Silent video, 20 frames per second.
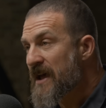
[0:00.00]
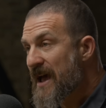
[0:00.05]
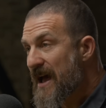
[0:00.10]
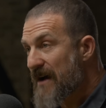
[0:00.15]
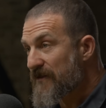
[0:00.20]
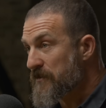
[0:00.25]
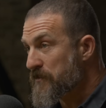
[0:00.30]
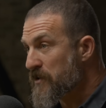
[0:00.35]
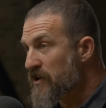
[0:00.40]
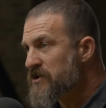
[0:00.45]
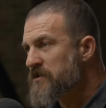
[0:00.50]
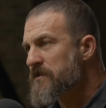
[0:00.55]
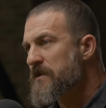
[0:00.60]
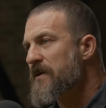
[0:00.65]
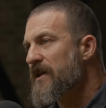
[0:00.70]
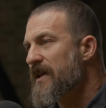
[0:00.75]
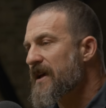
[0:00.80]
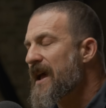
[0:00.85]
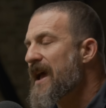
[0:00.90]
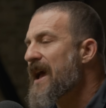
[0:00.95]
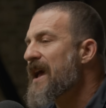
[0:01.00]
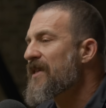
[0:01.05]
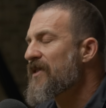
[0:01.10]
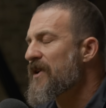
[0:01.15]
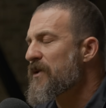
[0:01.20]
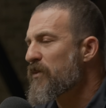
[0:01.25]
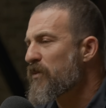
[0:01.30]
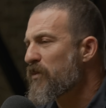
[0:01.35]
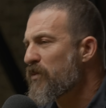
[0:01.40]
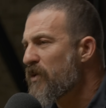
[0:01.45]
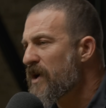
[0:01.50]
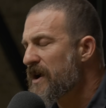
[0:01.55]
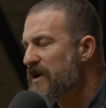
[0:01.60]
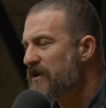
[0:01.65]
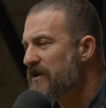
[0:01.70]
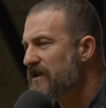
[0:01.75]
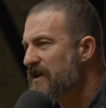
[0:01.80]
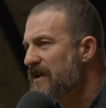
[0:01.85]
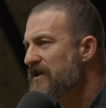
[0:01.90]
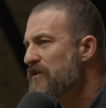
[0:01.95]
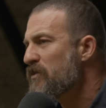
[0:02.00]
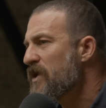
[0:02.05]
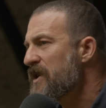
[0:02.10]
have approached me about like, hey, like, what can